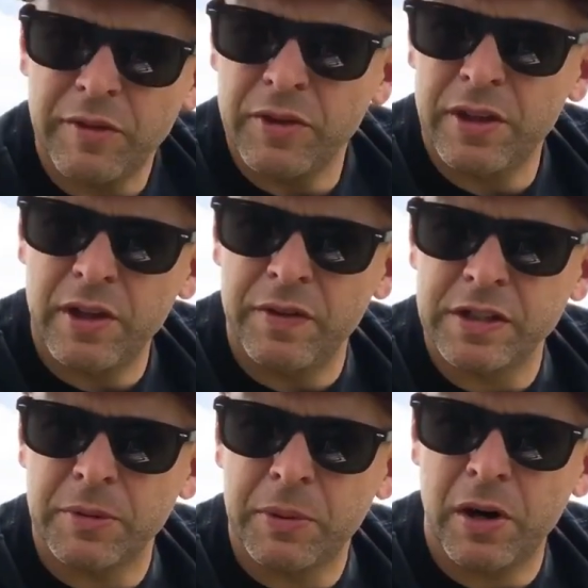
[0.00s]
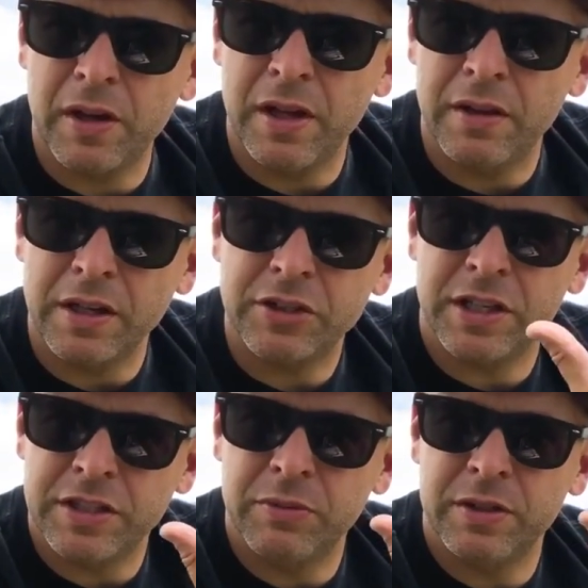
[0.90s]
after the events of Part 8, like
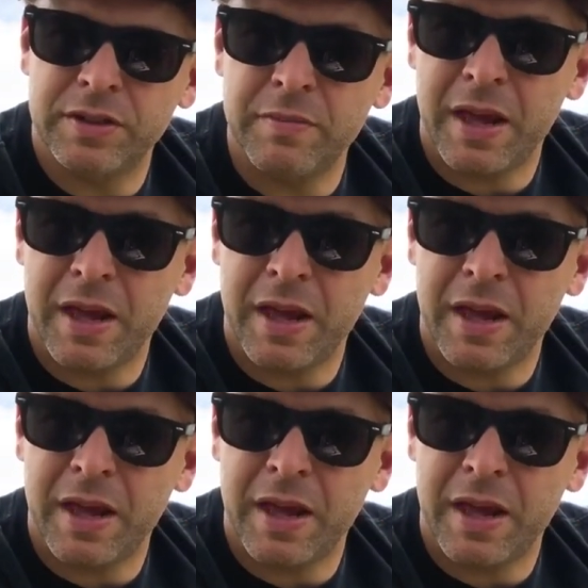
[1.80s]
Jason was in